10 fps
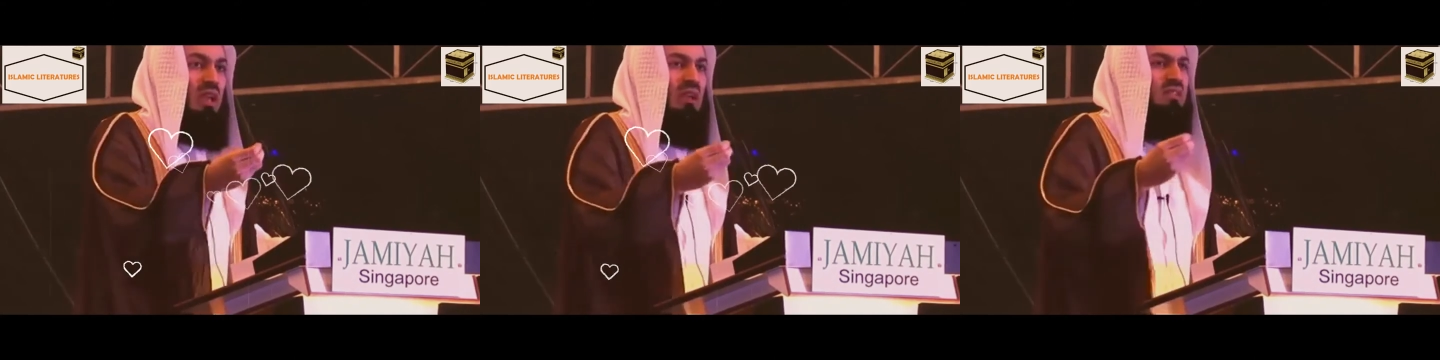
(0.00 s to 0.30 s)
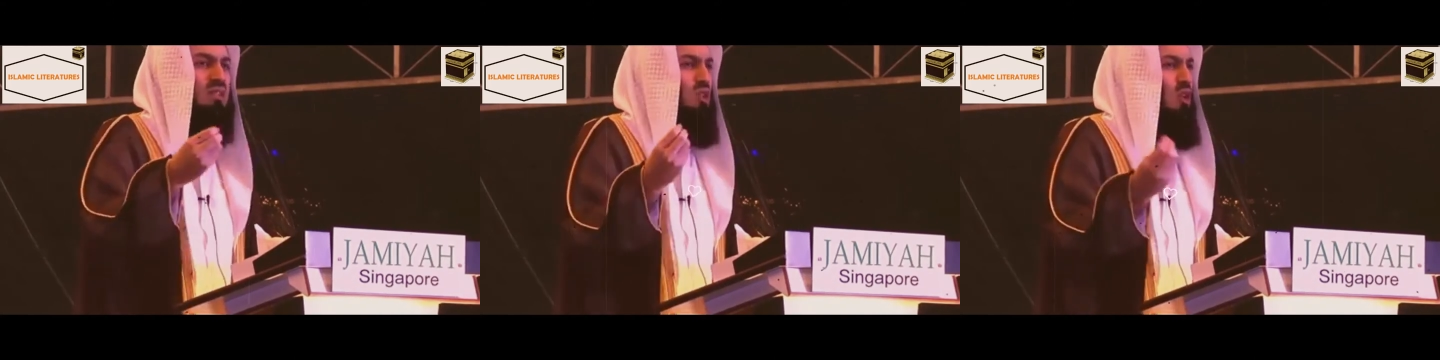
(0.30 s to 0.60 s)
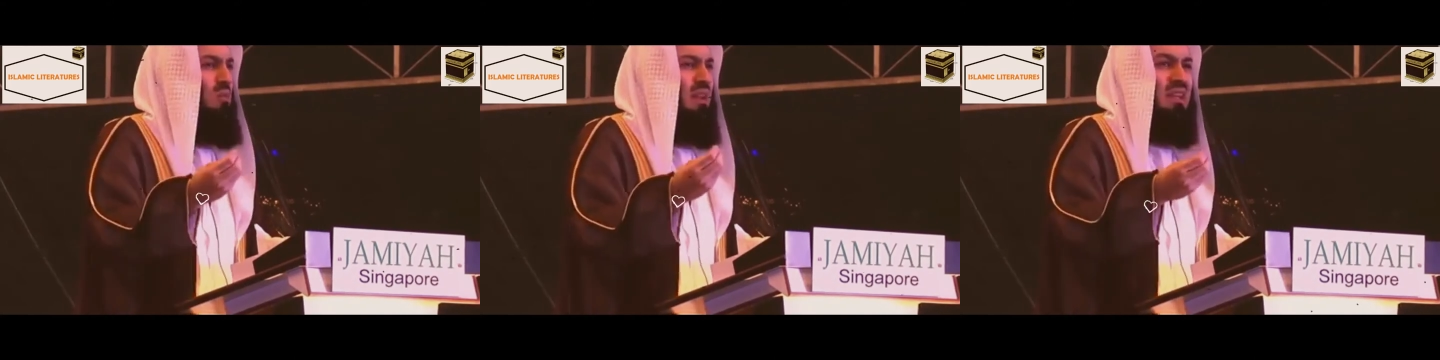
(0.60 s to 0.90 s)
We have
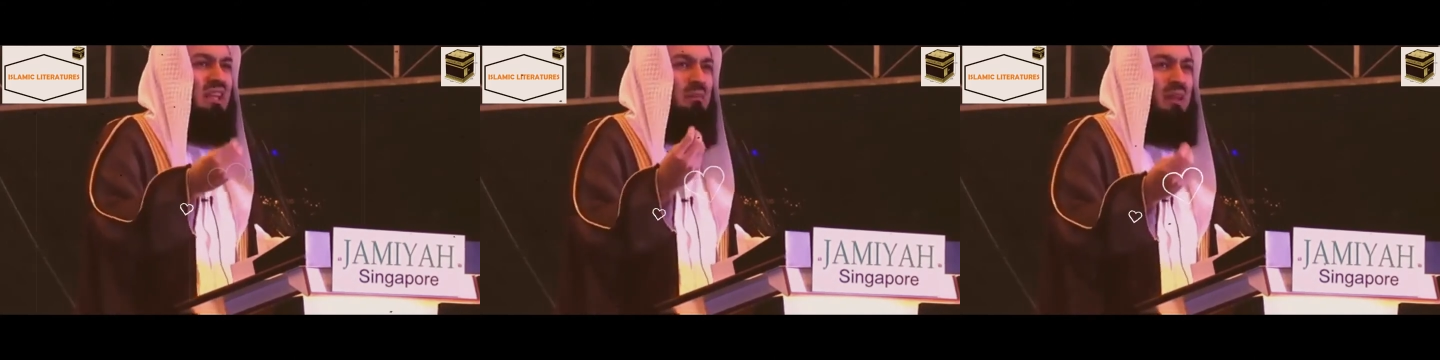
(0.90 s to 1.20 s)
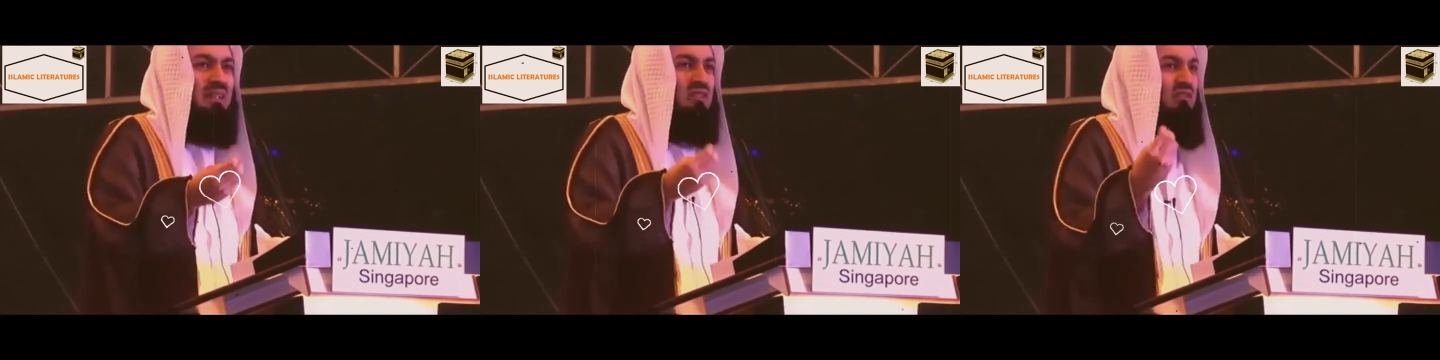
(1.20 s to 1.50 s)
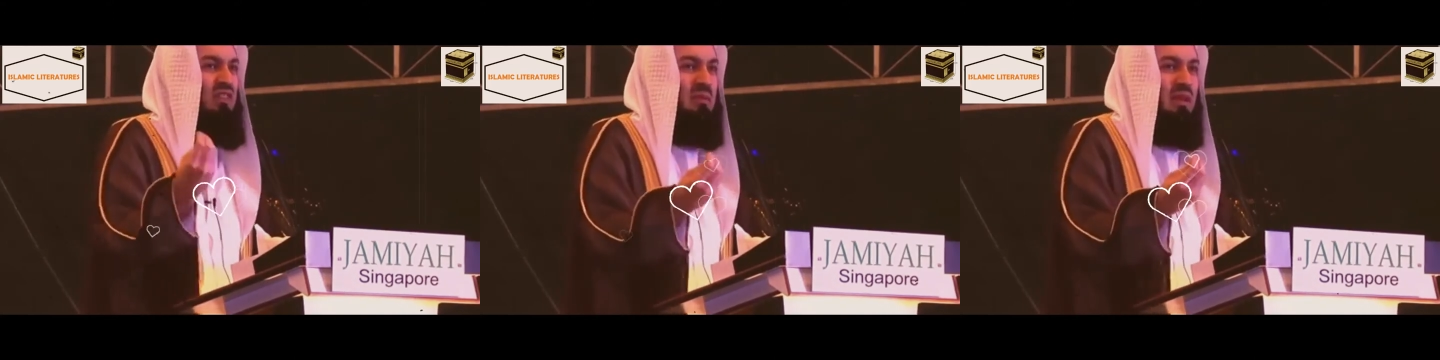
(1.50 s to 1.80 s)
so many emails of
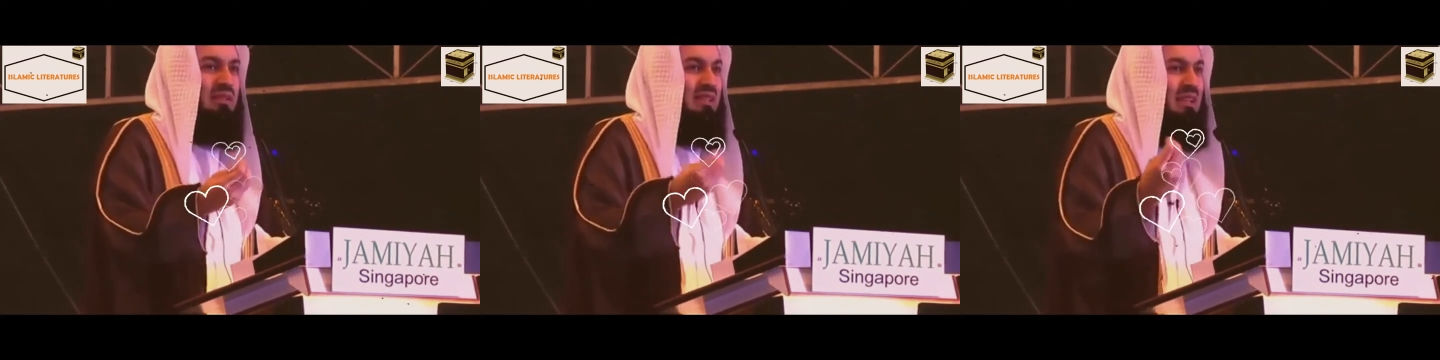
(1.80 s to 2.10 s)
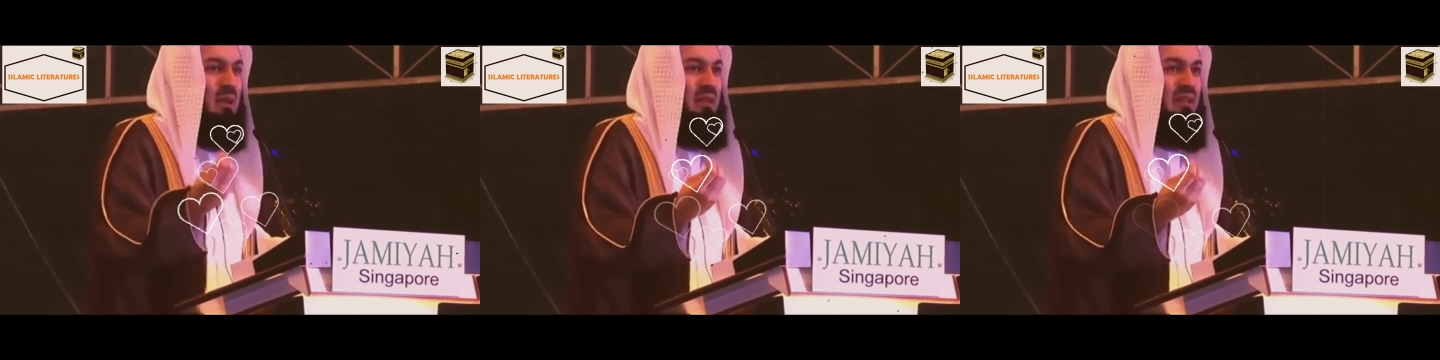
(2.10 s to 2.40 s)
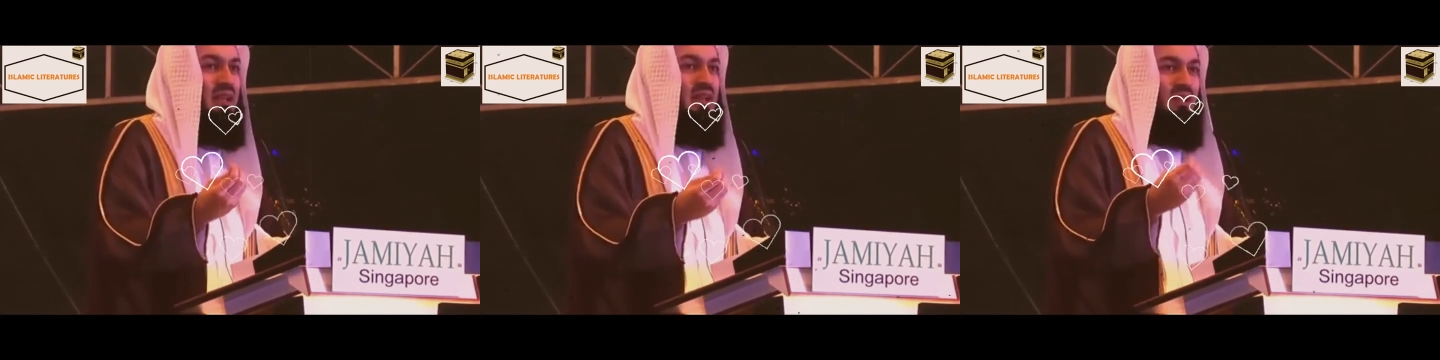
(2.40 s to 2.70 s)
females that come
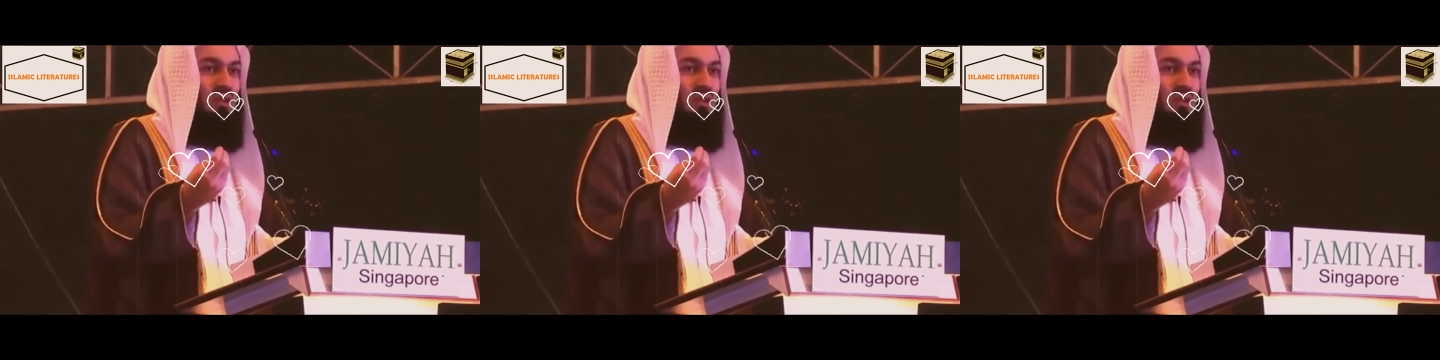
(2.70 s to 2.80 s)
in.